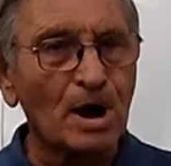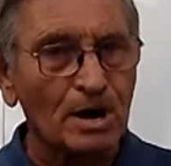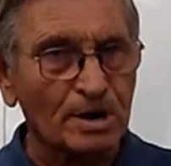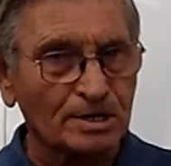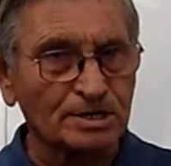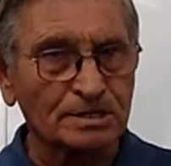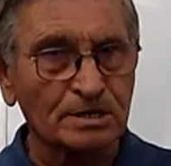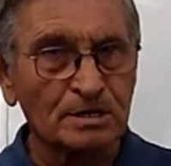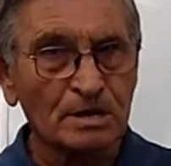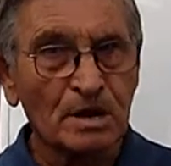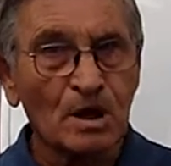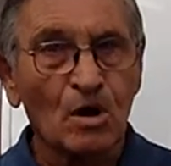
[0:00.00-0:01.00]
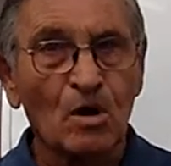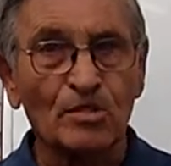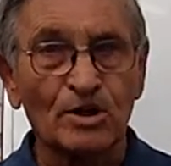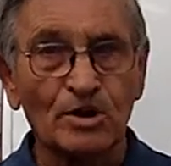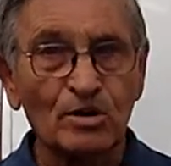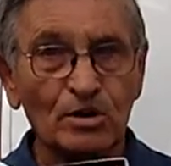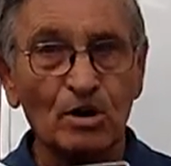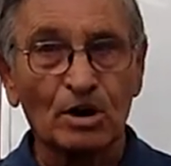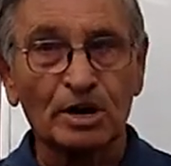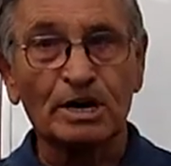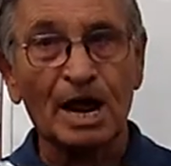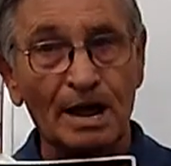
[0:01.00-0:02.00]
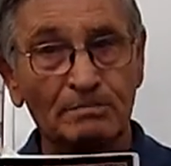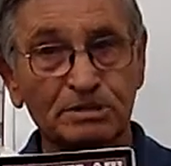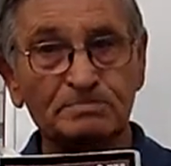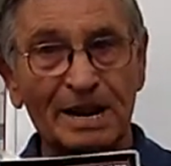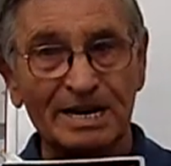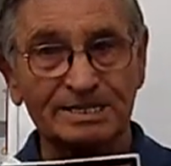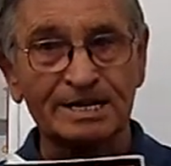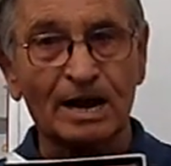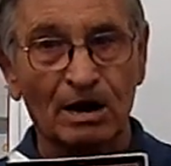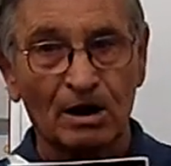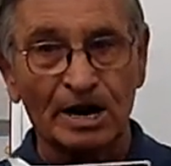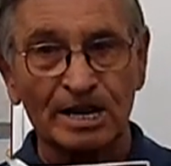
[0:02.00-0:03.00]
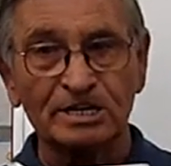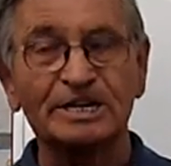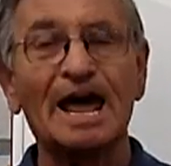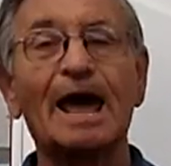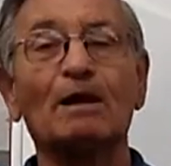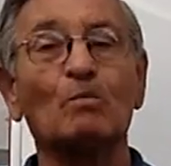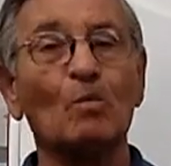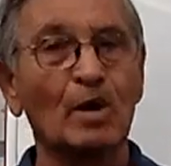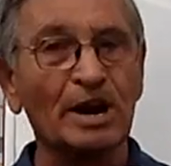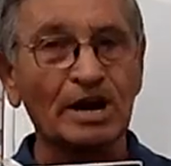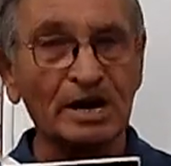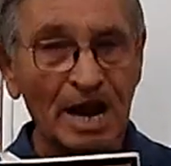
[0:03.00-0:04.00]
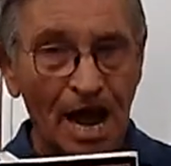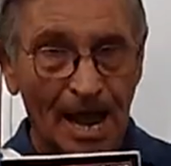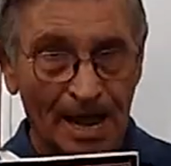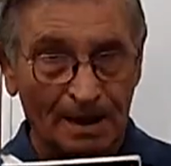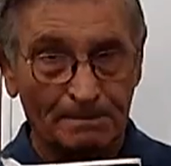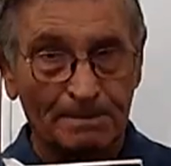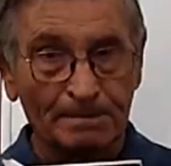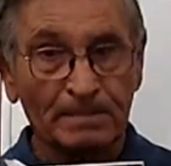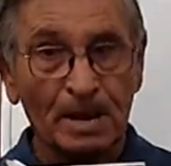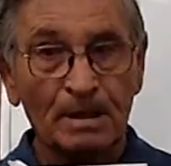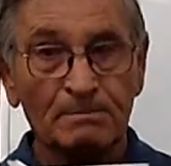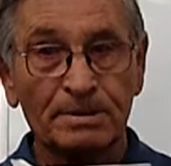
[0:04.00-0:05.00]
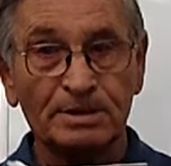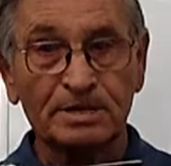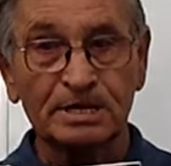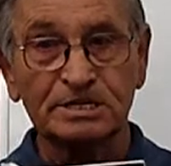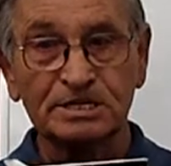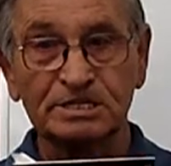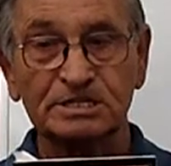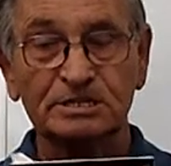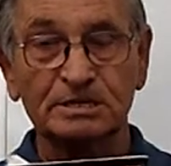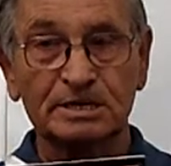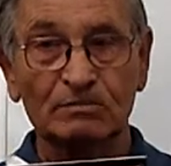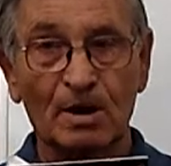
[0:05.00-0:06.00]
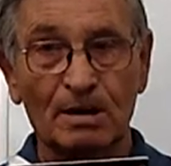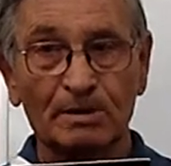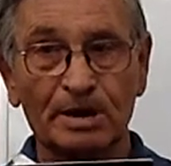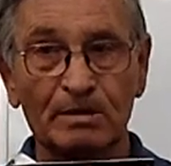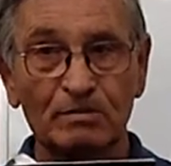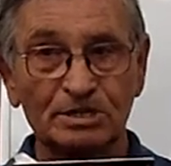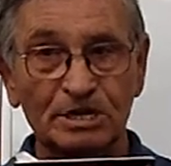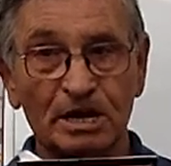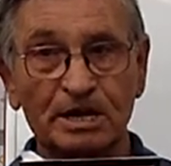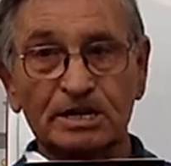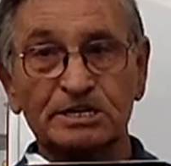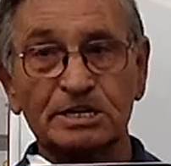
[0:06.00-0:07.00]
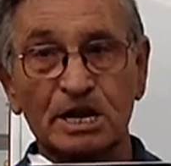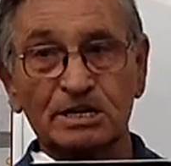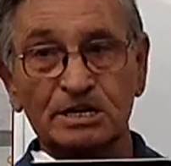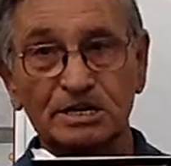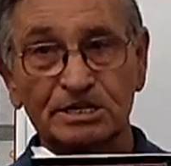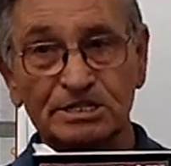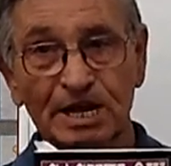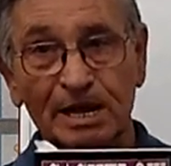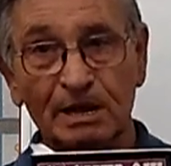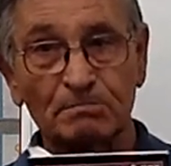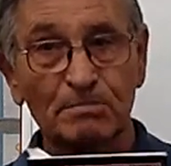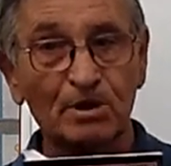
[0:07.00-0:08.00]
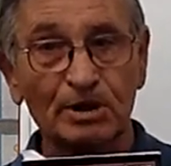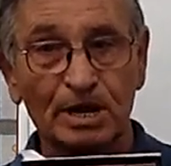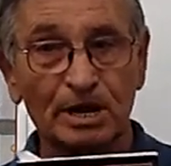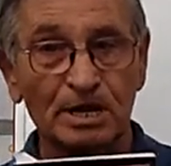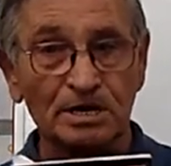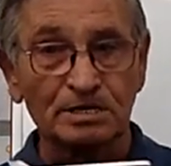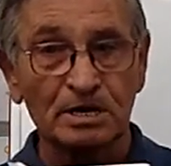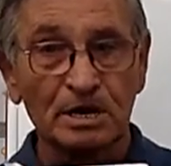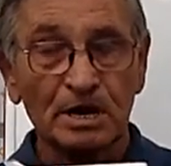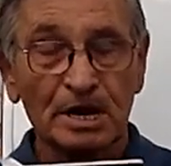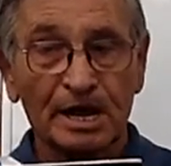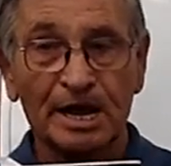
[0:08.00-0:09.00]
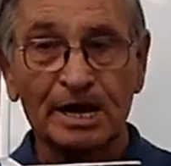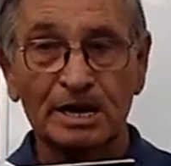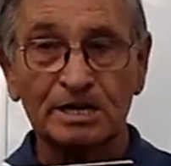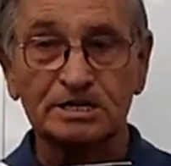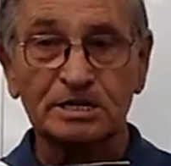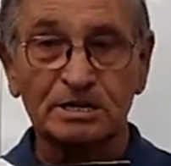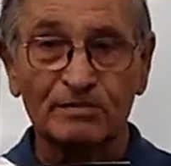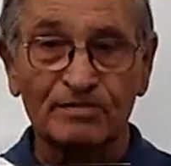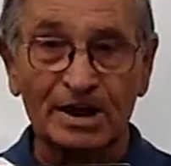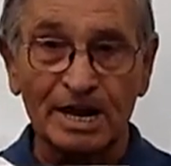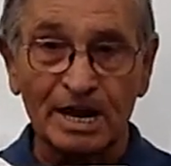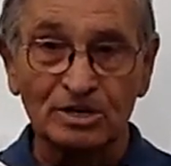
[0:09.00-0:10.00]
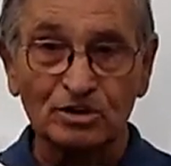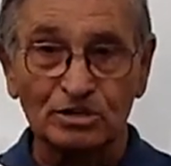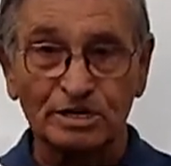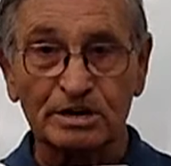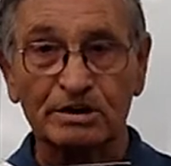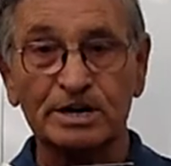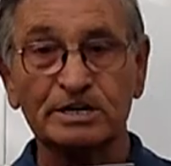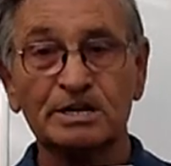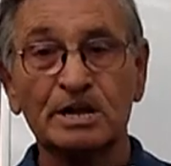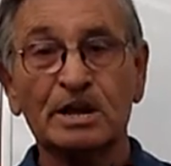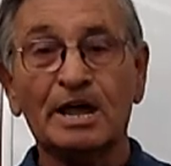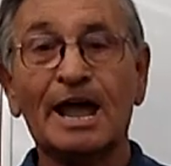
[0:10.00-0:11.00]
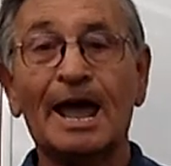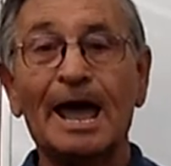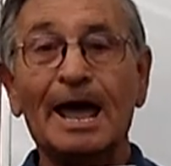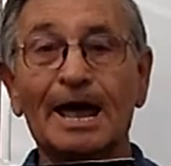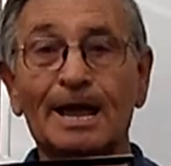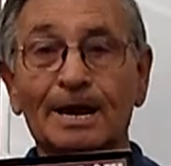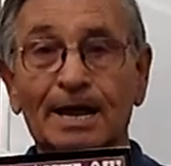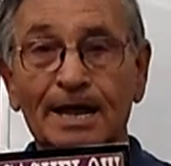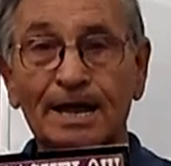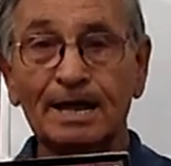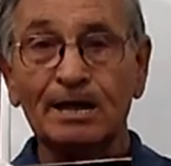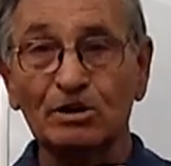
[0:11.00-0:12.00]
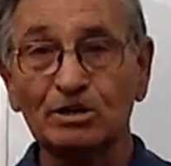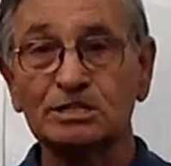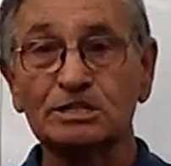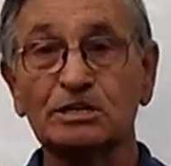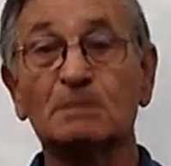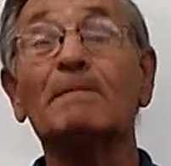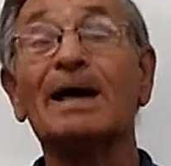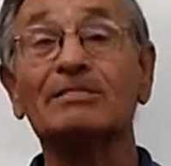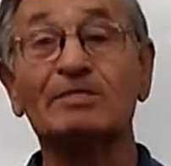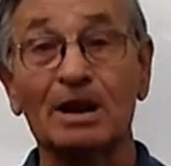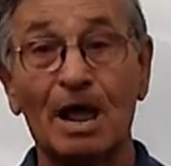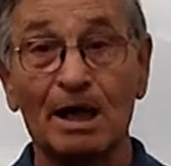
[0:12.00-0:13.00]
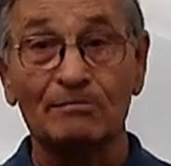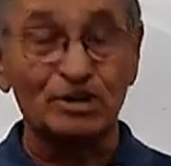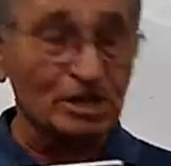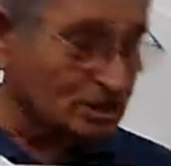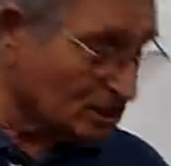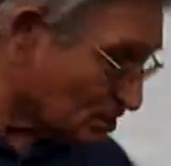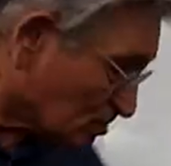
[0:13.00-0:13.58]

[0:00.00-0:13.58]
books on the New York Times bestseller list at one time. But this is Robert Kiyosaki's second book in his financial series, and he uses a method I've just